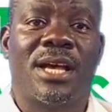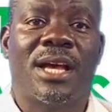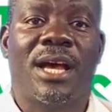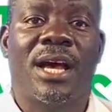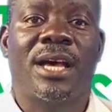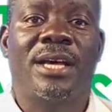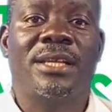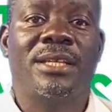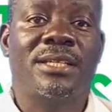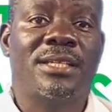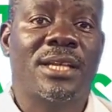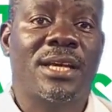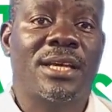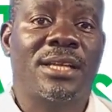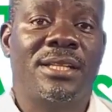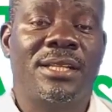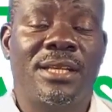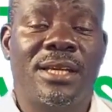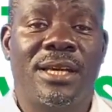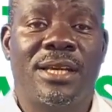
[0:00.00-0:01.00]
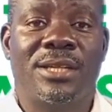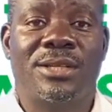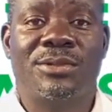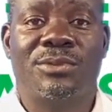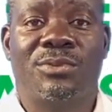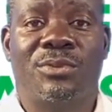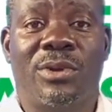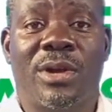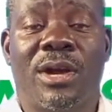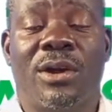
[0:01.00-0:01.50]
And at the
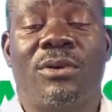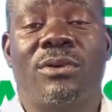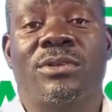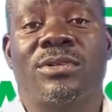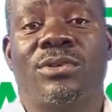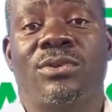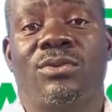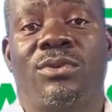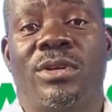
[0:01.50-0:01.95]
end, we are also